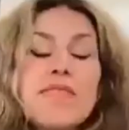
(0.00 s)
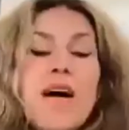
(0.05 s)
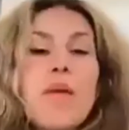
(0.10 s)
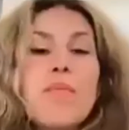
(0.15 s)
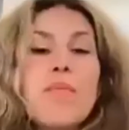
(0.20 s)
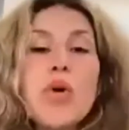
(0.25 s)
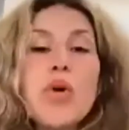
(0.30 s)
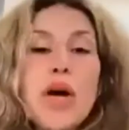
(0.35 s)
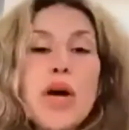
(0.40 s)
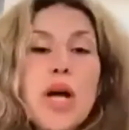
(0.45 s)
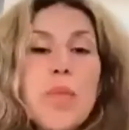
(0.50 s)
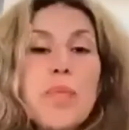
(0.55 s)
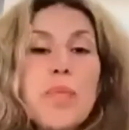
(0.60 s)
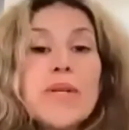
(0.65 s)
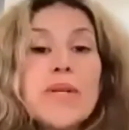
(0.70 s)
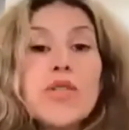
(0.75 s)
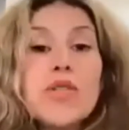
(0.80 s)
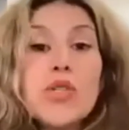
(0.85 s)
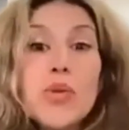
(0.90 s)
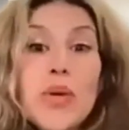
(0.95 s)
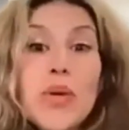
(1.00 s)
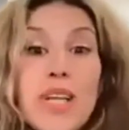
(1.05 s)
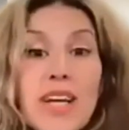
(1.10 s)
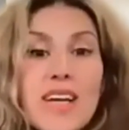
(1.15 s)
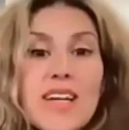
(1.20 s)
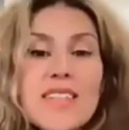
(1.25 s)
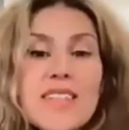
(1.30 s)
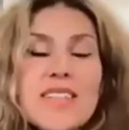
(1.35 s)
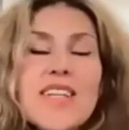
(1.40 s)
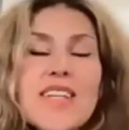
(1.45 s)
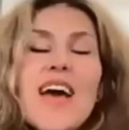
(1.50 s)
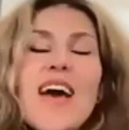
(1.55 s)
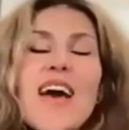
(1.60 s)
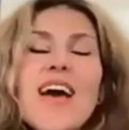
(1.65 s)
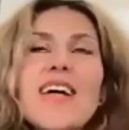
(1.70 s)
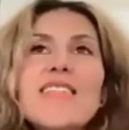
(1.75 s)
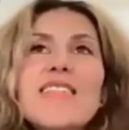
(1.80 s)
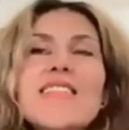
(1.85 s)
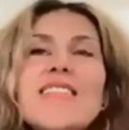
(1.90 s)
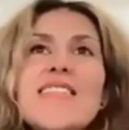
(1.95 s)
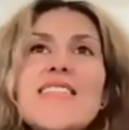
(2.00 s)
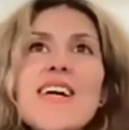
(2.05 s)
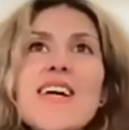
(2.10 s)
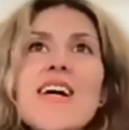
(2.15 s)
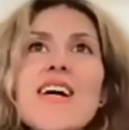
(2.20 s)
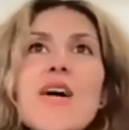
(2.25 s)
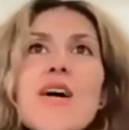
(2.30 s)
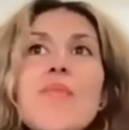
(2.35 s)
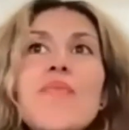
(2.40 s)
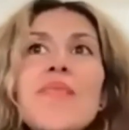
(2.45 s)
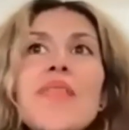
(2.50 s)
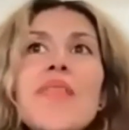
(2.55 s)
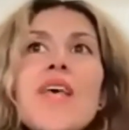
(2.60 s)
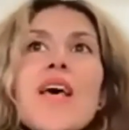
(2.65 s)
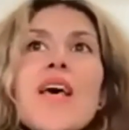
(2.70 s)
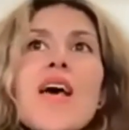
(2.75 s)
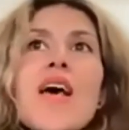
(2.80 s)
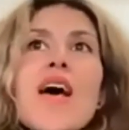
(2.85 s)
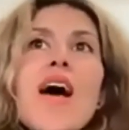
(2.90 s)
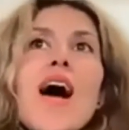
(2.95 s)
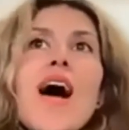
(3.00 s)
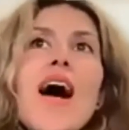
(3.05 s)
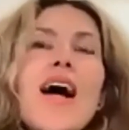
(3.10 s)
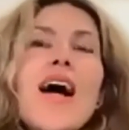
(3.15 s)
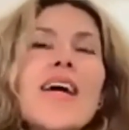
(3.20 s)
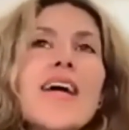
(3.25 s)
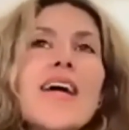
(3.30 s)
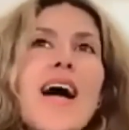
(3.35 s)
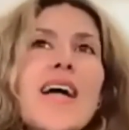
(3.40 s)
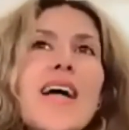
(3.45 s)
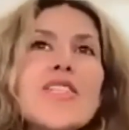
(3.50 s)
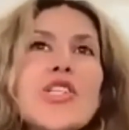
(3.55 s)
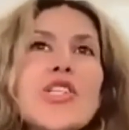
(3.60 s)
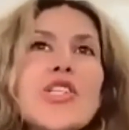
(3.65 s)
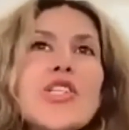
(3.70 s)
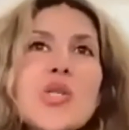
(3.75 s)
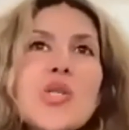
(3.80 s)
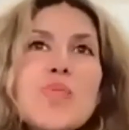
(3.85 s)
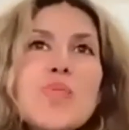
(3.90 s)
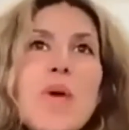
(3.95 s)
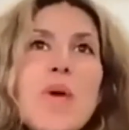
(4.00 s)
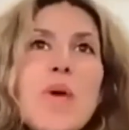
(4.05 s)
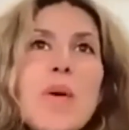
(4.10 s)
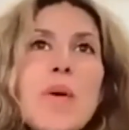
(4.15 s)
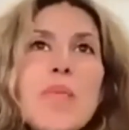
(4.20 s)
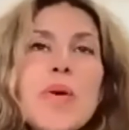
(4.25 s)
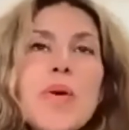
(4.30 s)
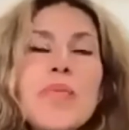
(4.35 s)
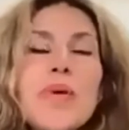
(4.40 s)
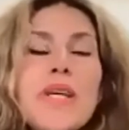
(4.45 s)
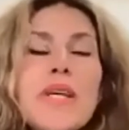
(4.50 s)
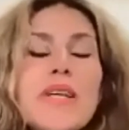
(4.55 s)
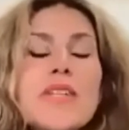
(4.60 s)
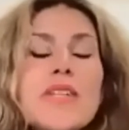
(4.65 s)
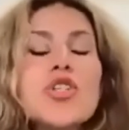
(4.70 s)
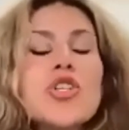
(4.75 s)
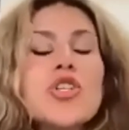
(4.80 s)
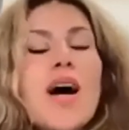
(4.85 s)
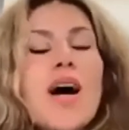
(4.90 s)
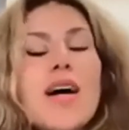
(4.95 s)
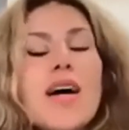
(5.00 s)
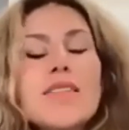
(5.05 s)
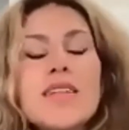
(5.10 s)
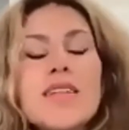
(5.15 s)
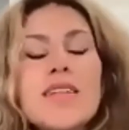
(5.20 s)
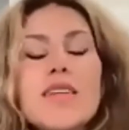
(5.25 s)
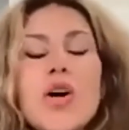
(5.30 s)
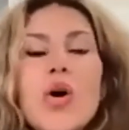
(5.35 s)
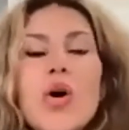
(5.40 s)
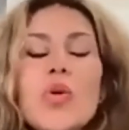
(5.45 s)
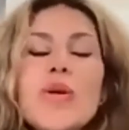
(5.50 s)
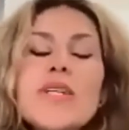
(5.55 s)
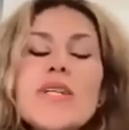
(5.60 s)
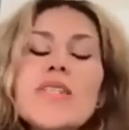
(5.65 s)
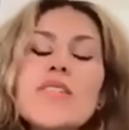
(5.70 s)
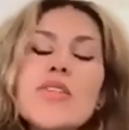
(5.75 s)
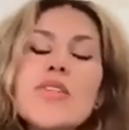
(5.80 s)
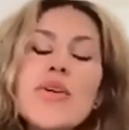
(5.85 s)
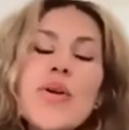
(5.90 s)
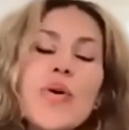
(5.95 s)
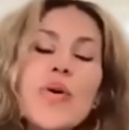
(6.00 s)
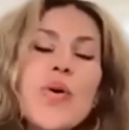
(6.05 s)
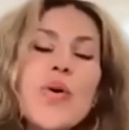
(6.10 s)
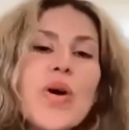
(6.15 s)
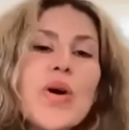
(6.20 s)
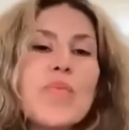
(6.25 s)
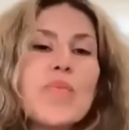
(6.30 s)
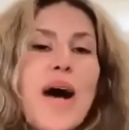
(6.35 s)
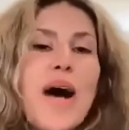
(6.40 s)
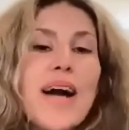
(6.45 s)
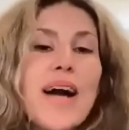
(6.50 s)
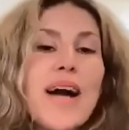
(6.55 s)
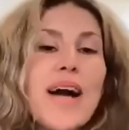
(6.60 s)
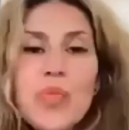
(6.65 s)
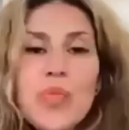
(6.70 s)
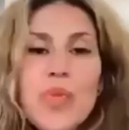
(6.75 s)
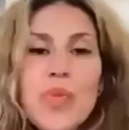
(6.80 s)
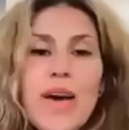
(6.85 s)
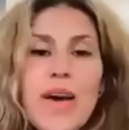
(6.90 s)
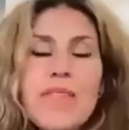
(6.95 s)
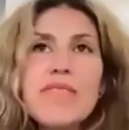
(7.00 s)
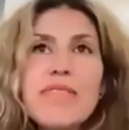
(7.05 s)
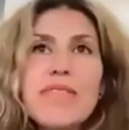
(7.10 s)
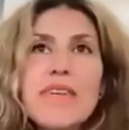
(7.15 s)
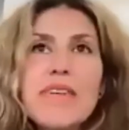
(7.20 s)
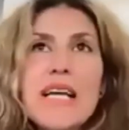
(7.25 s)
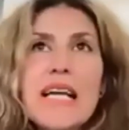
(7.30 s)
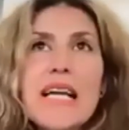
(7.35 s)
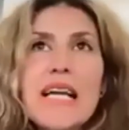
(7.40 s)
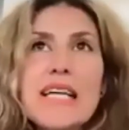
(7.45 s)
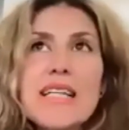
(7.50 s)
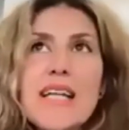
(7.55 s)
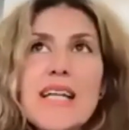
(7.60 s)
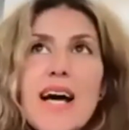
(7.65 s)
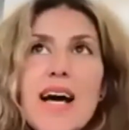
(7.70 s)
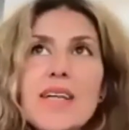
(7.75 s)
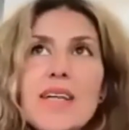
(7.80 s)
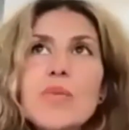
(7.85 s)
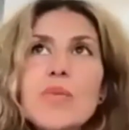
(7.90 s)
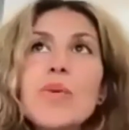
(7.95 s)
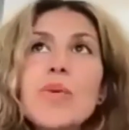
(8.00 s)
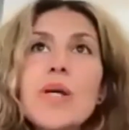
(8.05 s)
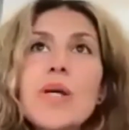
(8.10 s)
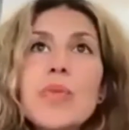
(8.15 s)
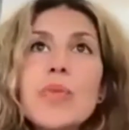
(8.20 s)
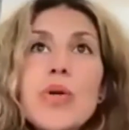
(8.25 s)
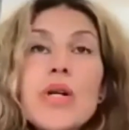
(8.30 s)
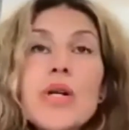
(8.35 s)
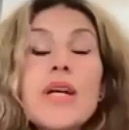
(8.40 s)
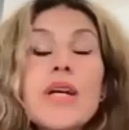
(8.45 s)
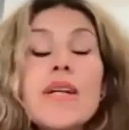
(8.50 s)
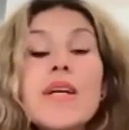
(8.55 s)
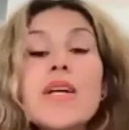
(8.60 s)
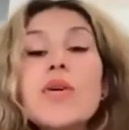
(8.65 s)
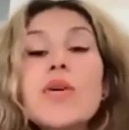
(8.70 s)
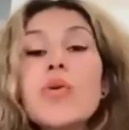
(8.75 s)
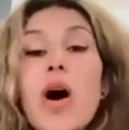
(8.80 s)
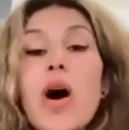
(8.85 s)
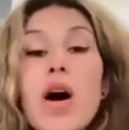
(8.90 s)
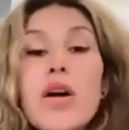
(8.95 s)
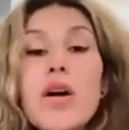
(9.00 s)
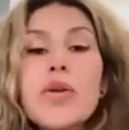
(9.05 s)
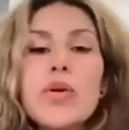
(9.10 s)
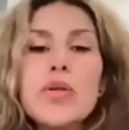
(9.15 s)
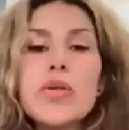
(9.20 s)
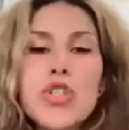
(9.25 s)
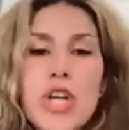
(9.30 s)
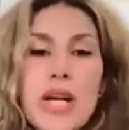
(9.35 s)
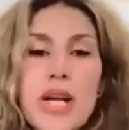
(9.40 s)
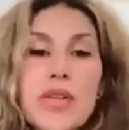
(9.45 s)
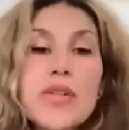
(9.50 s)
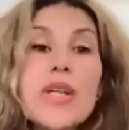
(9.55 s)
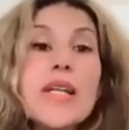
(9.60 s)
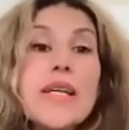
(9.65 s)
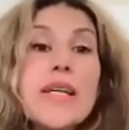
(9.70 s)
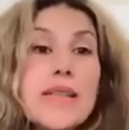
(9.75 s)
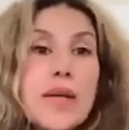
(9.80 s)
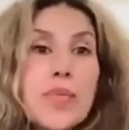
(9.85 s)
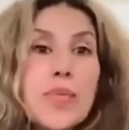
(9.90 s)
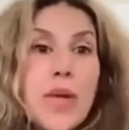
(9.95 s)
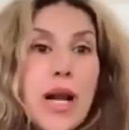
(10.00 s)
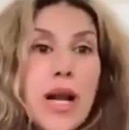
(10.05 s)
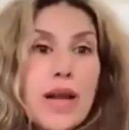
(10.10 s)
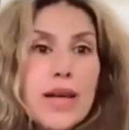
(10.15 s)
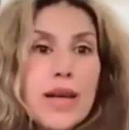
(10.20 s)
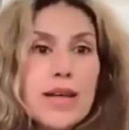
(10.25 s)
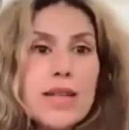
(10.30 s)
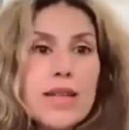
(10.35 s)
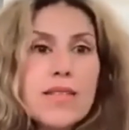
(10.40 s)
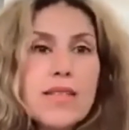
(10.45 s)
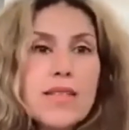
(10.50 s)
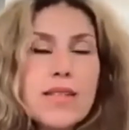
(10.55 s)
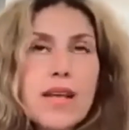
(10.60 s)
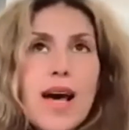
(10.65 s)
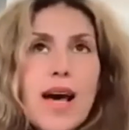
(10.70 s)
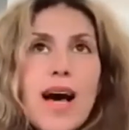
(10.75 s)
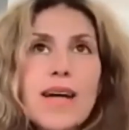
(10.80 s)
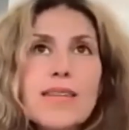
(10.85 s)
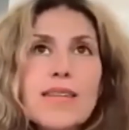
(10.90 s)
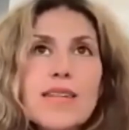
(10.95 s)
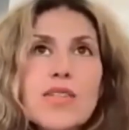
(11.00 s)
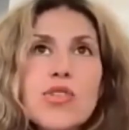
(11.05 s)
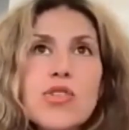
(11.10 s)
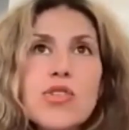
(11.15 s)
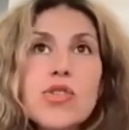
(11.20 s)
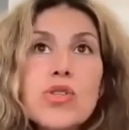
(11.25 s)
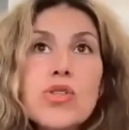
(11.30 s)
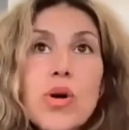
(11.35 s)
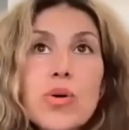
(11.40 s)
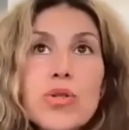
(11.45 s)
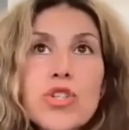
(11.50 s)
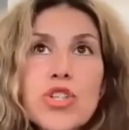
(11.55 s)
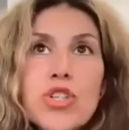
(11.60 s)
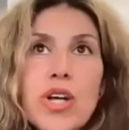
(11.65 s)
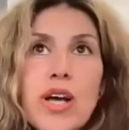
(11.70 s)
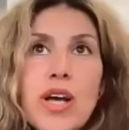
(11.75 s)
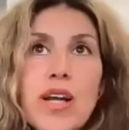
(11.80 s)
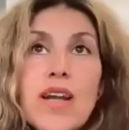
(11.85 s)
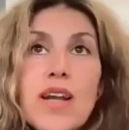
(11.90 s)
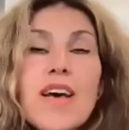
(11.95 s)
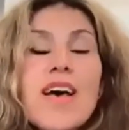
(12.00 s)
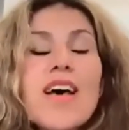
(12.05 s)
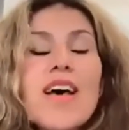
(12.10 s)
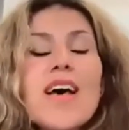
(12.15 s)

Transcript: I'm brought up in Sweden, and I just remember being a child and always, going back home and feeling that people in Iran or generally in the Middle East, they had this notion